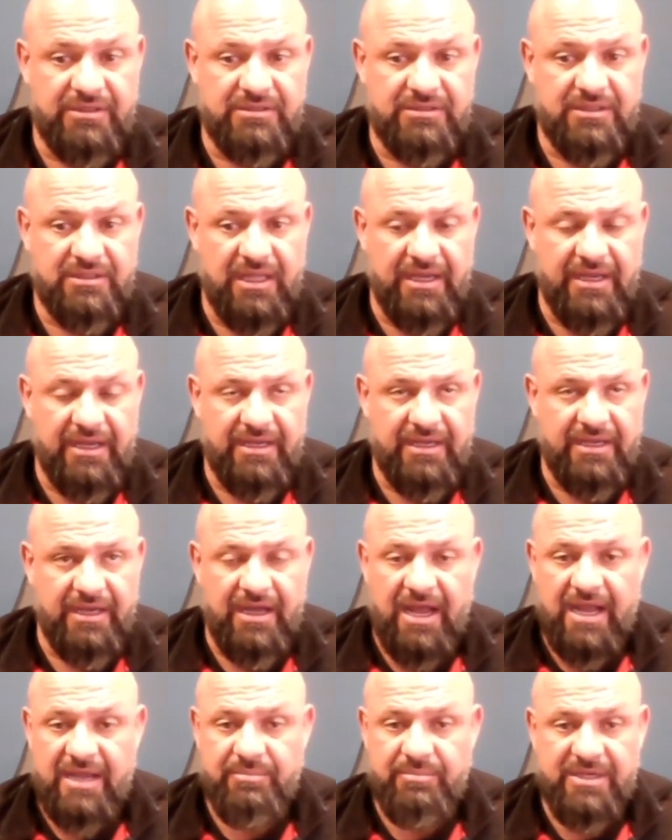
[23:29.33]
like uh,
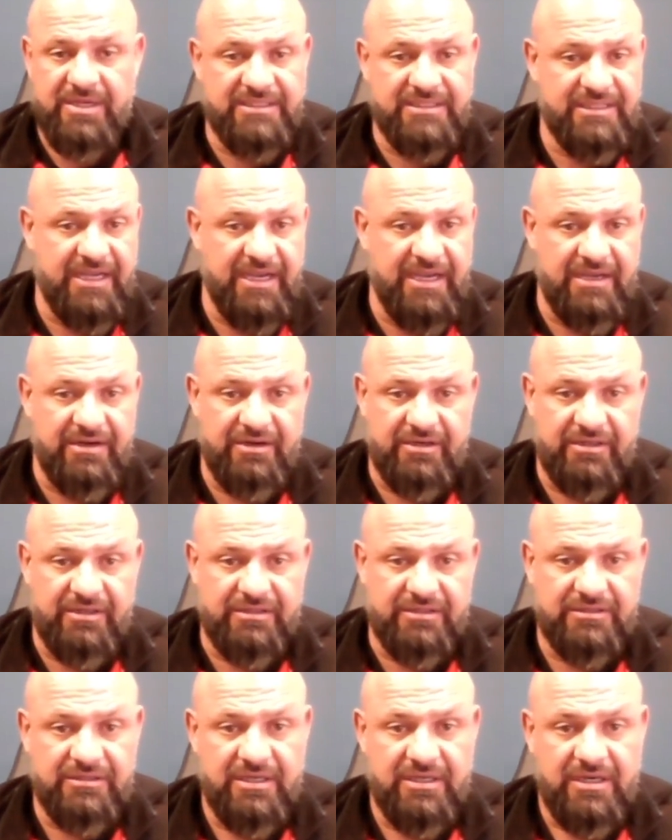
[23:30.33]
I P scanners,